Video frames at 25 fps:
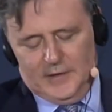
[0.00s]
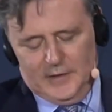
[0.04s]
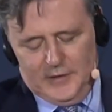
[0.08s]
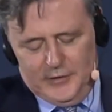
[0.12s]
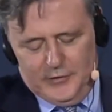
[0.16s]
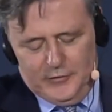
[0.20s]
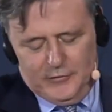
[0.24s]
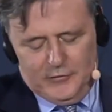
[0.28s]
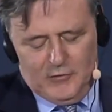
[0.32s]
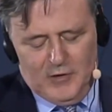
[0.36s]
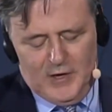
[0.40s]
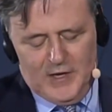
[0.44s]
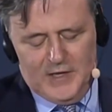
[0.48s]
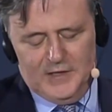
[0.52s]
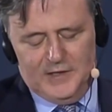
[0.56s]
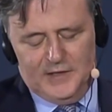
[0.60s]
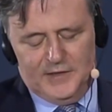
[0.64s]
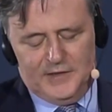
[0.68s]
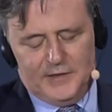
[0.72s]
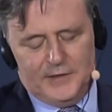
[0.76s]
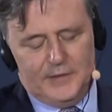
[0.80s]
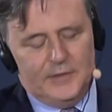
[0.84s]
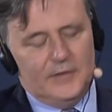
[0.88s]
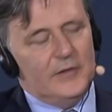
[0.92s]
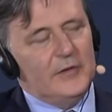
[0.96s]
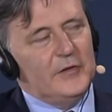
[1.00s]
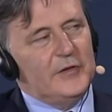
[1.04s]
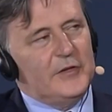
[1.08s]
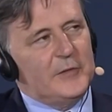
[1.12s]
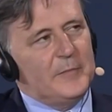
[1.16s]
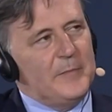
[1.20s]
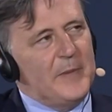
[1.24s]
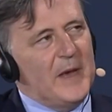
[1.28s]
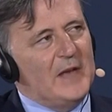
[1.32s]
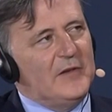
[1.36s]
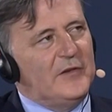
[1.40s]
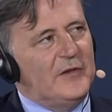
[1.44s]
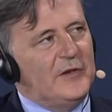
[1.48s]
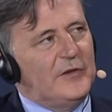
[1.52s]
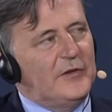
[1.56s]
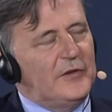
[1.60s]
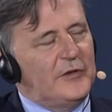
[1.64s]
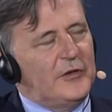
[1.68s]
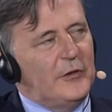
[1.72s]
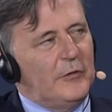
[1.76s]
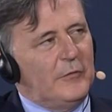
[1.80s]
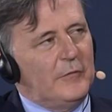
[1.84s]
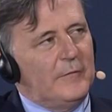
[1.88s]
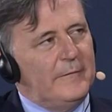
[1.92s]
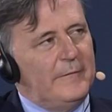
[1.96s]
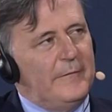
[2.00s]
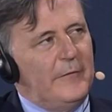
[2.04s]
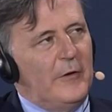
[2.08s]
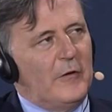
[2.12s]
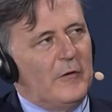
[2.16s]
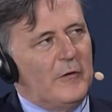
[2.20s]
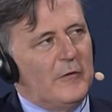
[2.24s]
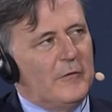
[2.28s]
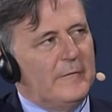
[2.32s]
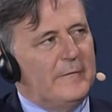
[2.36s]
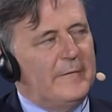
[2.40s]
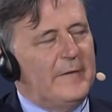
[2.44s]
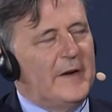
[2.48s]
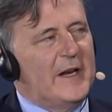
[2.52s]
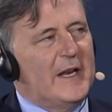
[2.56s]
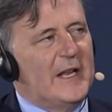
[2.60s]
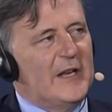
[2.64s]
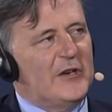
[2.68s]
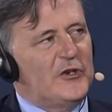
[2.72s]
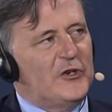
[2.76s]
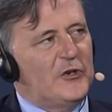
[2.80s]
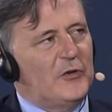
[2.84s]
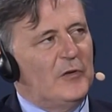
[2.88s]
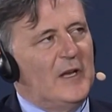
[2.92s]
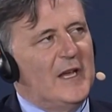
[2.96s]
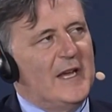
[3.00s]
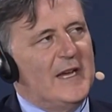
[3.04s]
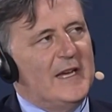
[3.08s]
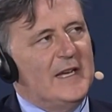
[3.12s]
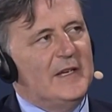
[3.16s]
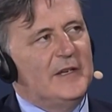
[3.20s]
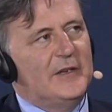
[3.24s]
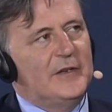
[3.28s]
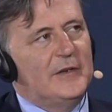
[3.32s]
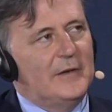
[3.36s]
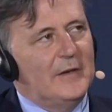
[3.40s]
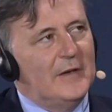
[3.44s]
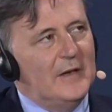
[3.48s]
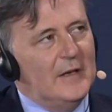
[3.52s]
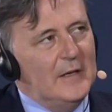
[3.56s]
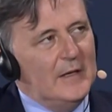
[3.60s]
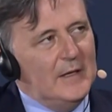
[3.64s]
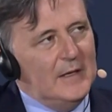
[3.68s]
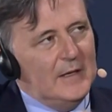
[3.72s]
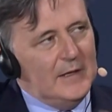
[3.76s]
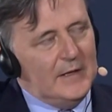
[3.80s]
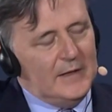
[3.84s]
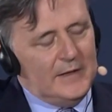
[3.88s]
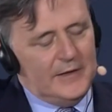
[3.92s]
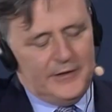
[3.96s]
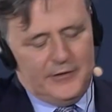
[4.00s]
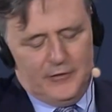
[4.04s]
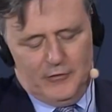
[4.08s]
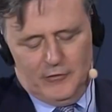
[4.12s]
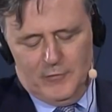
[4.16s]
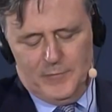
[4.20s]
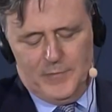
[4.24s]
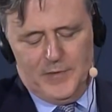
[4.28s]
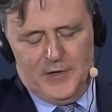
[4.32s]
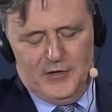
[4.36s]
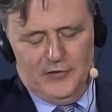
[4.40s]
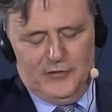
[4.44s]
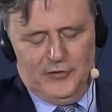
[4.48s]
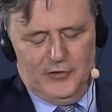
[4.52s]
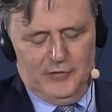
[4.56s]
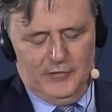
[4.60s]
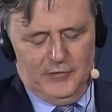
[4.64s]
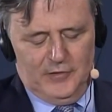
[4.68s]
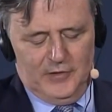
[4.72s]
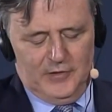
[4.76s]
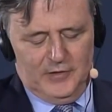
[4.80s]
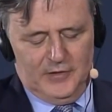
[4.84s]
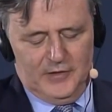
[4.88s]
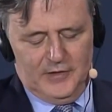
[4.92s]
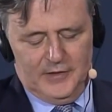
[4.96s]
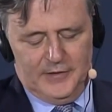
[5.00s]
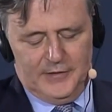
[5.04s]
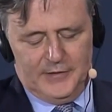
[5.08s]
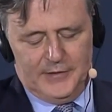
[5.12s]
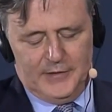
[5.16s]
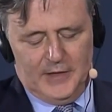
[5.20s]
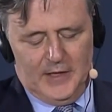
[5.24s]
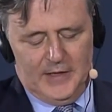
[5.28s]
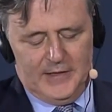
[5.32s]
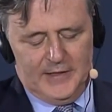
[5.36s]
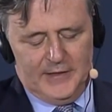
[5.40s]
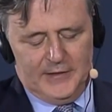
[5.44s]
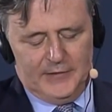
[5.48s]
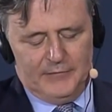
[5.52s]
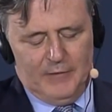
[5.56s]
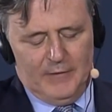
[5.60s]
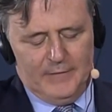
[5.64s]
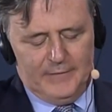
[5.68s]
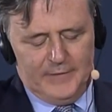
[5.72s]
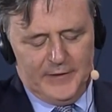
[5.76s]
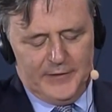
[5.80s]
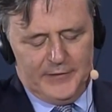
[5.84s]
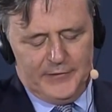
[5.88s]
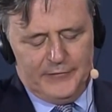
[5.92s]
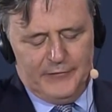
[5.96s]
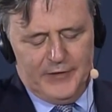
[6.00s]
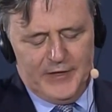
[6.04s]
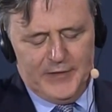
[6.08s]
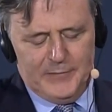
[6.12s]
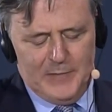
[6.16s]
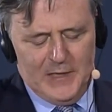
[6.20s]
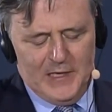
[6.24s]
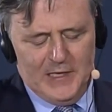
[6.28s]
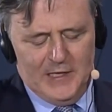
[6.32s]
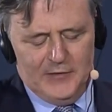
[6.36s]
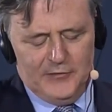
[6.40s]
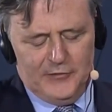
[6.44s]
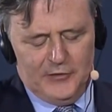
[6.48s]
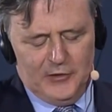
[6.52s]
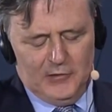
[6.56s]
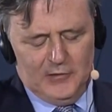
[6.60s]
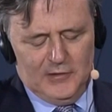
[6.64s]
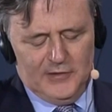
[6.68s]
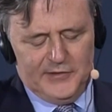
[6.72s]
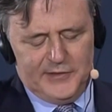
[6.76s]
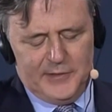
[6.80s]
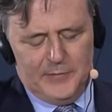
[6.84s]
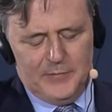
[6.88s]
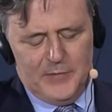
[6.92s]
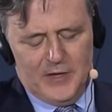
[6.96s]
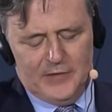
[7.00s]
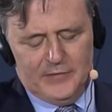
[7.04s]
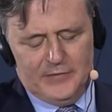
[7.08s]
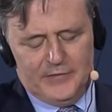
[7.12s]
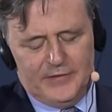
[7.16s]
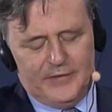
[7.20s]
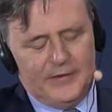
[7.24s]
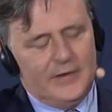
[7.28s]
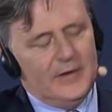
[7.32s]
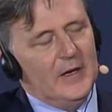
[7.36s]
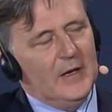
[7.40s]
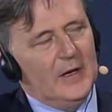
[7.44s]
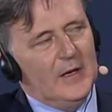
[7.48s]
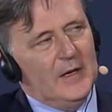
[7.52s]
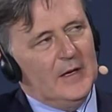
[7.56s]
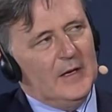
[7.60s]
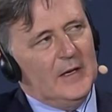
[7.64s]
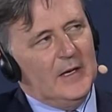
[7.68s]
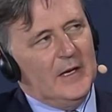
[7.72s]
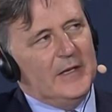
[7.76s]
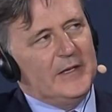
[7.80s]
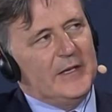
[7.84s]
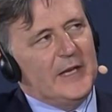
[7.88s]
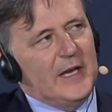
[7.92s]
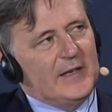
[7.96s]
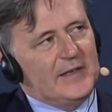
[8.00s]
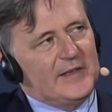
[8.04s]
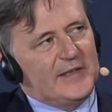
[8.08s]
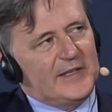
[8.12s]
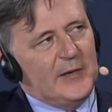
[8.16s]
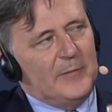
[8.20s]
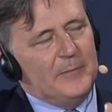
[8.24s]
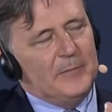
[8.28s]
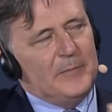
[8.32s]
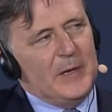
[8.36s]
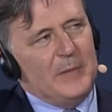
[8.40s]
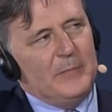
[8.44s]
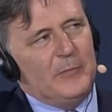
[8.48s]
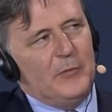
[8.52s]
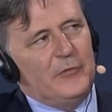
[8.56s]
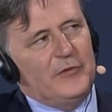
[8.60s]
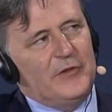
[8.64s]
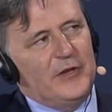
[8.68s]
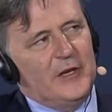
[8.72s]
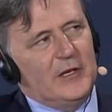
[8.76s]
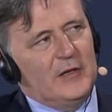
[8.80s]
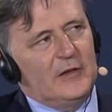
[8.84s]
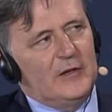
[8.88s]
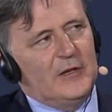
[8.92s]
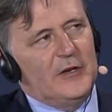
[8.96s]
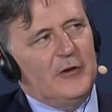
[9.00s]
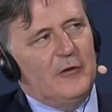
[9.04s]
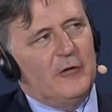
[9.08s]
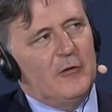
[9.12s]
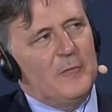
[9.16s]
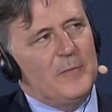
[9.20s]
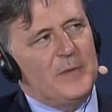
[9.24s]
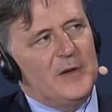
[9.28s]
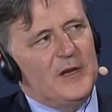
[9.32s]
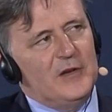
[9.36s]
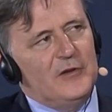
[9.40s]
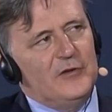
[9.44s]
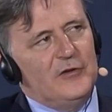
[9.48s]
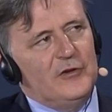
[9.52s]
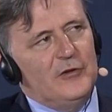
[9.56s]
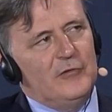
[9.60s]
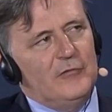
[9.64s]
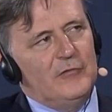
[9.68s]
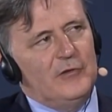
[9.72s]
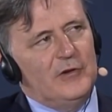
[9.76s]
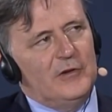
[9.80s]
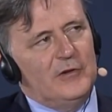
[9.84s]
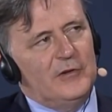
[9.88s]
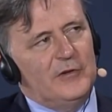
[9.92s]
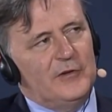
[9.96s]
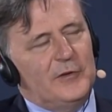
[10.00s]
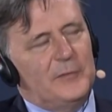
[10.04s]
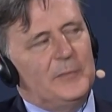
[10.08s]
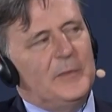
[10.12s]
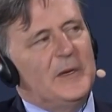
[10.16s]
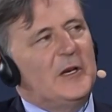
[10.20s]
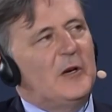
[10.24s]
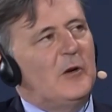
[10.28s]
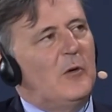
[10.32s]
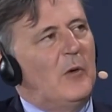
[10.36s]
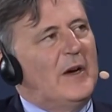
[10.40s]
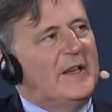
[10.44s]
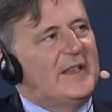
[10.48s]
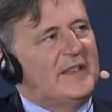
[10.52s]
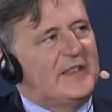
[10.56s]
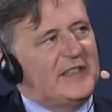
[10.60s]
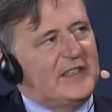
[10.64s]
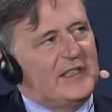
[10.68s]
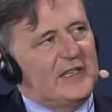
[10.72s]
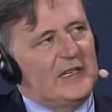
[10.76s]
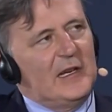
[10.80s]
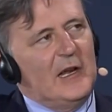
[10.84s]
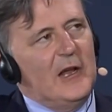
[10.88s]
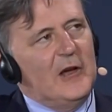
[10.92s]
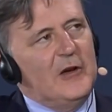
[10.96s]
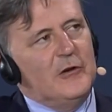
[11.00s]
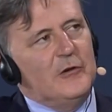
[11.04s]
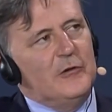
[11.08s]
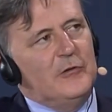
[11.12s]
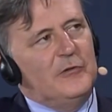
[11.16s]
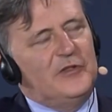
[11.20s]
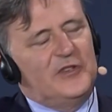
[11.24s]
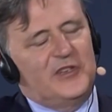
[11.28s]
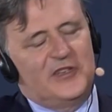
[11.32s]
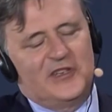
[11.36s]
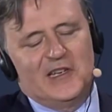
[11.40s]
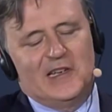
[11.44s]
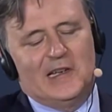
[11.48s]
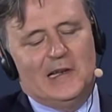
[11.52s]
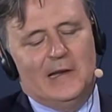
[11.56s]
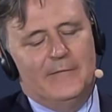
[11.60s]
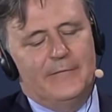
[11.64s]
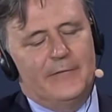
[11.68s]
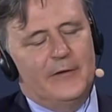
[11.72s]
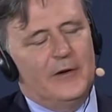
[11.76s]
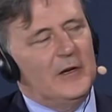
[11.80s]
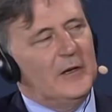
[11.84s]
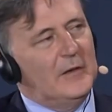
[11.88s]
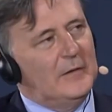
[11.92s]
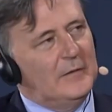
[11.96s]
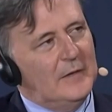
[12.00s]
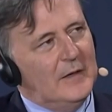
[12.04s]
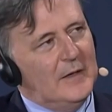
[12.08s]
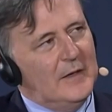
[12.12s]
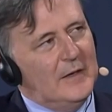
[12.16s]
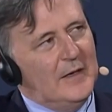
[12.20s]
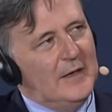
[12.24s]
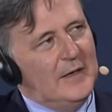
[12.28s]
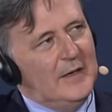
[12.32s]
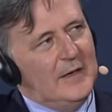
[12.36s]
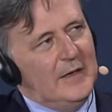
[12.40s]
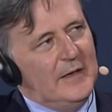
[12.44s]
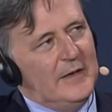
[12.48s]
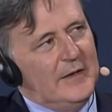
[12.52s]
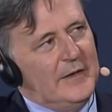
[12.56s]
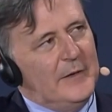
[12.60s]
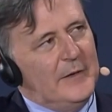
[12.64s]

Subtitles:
Ukraine is dependent on foreign financial aid. The European Union has, I think it's roughly $3 billion a month, and yet some people think the European Union has been quite slow to deliver the